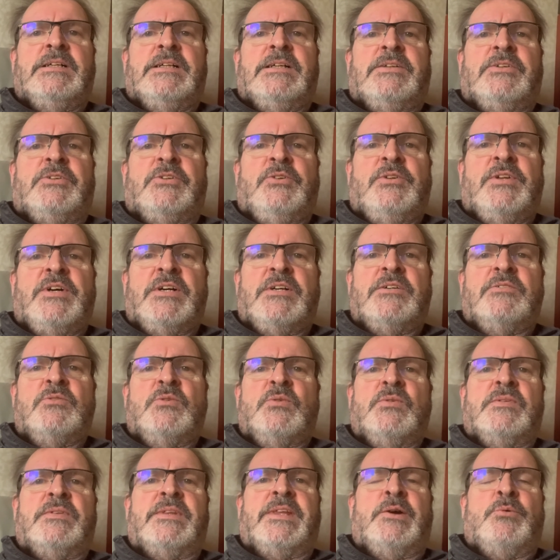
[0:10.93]
You know,
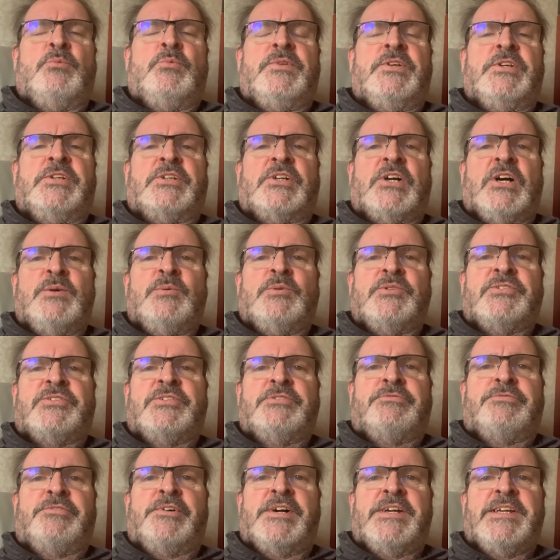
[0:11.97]
this guy wants to
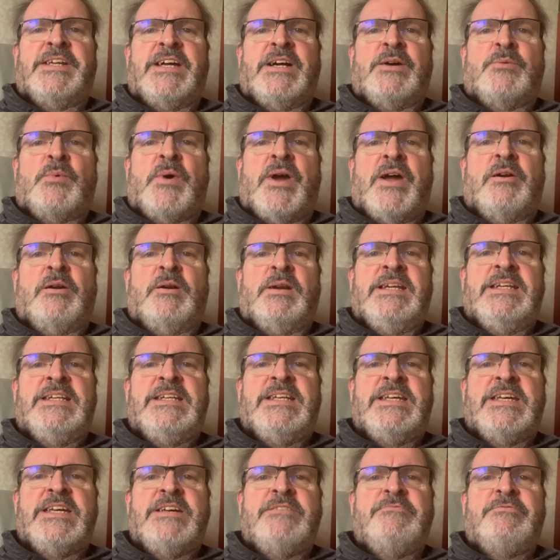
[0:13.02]
find out where I
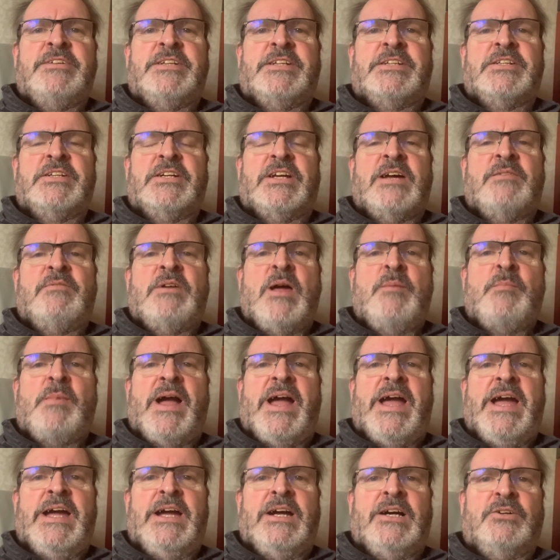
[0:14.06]
live. He's going to come around my
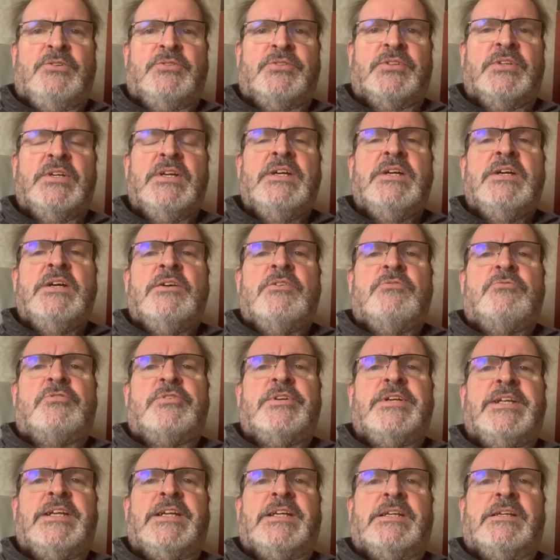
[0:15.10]
house
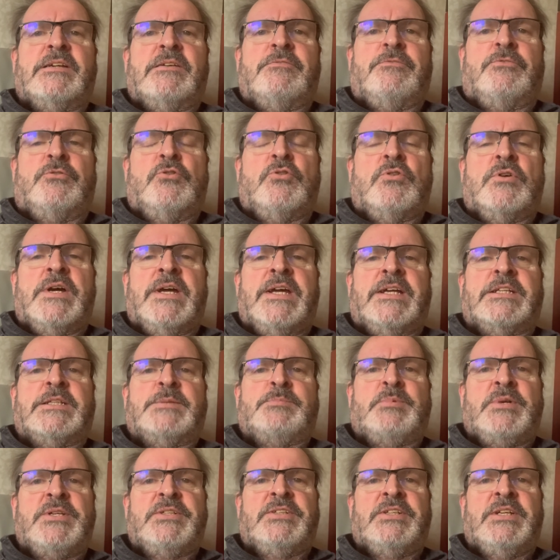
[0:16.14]
for
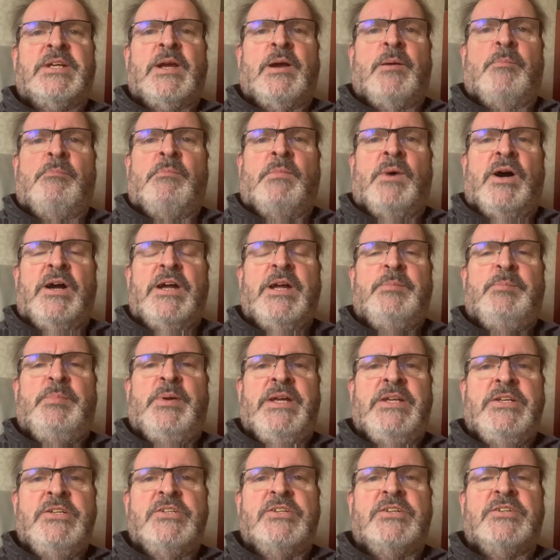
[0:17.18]
expressing my
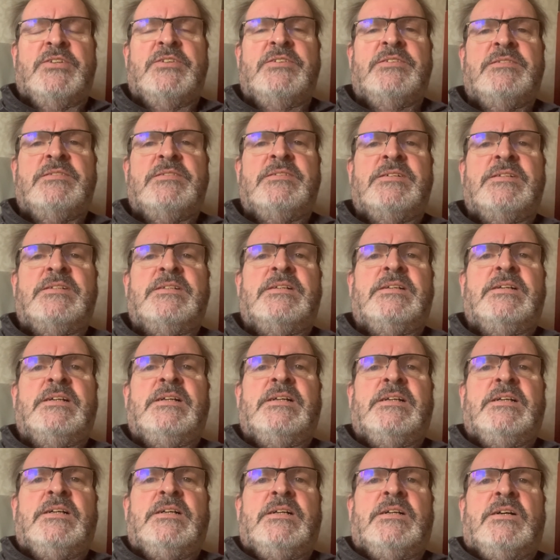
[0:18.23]
opinion
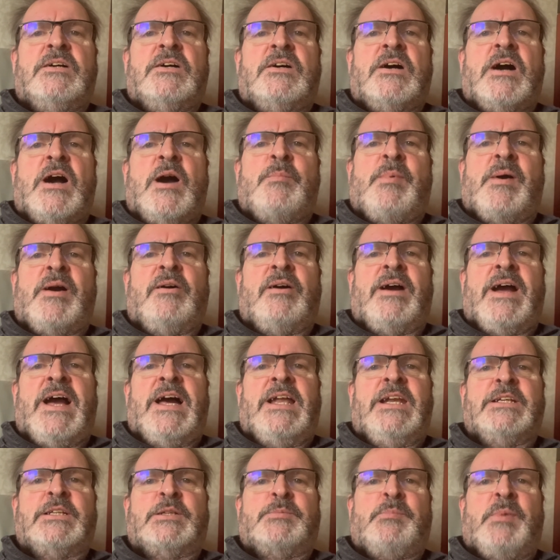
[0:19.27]
about
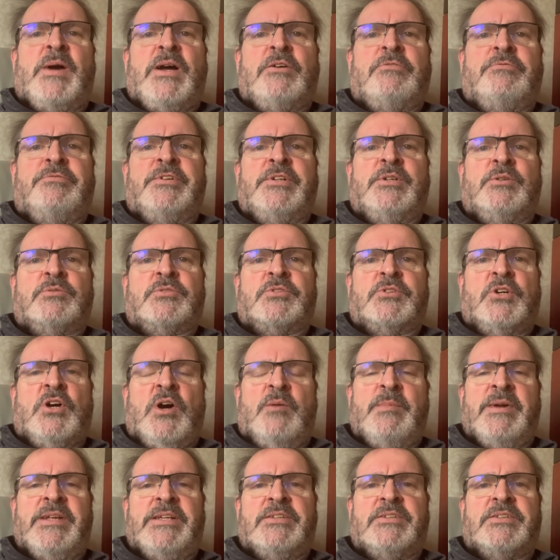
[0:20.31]
Alex Begfield's
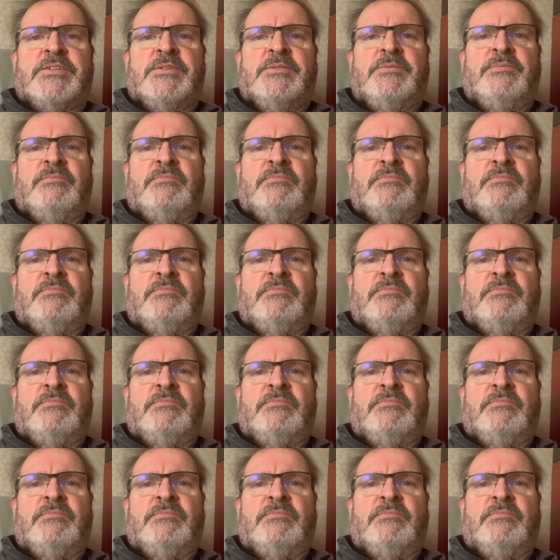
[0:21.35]
comments.